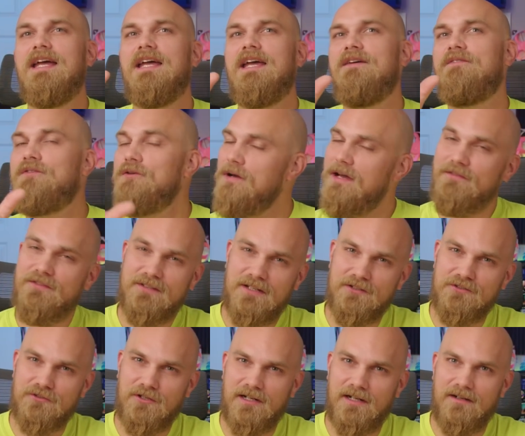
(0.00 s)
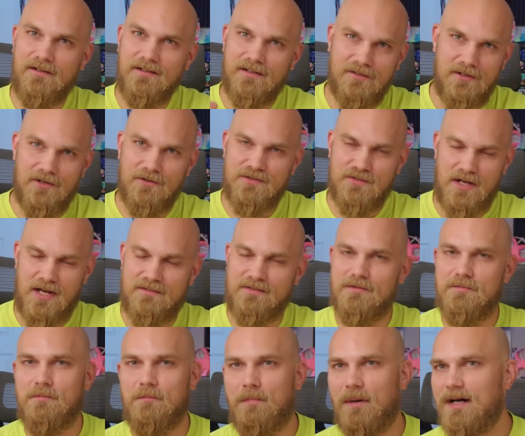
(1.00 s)
if you have central air, you know it's
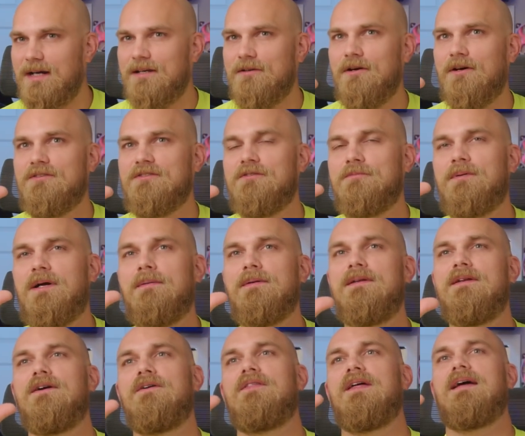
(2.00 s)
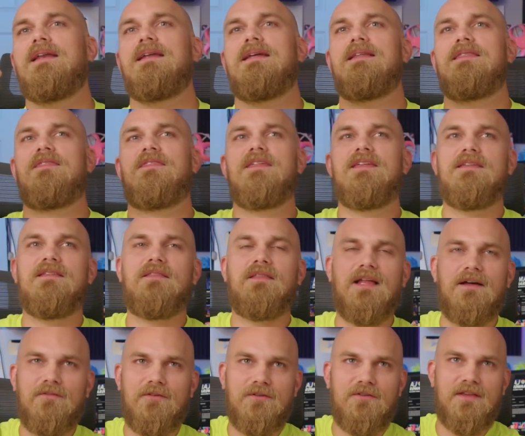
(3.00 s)
awesome, but you also probably know that the
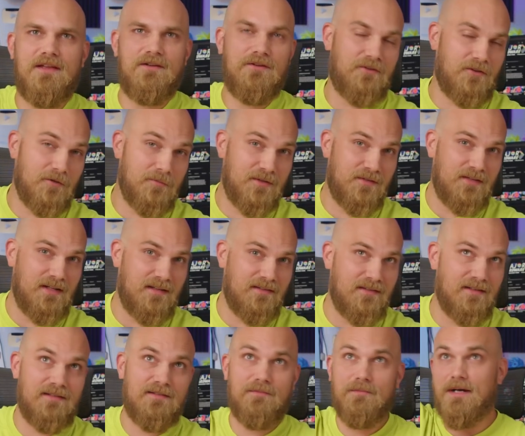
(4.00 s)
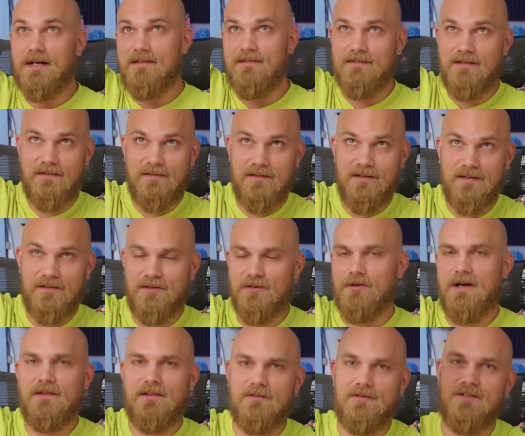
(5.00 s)
level that your thermostat's in, mine's on the, the
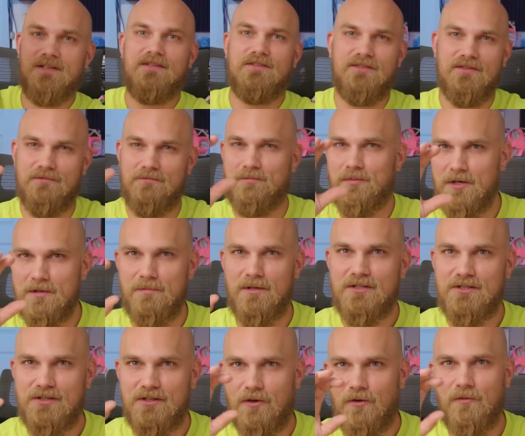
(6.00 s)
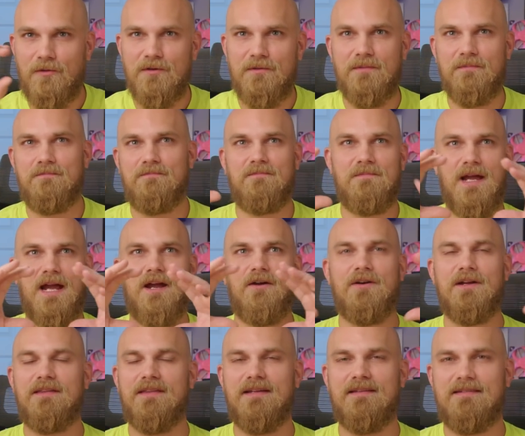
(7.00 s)
ground level, is pretty much the only
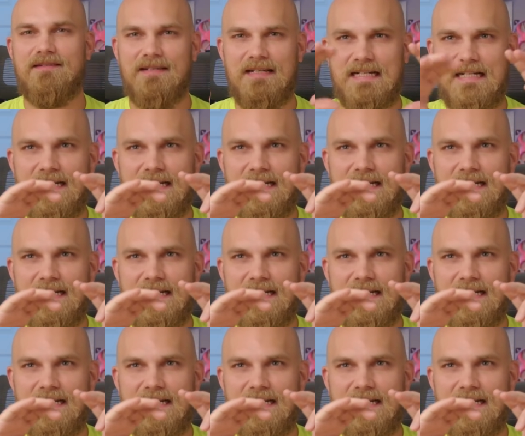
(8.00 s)
area that's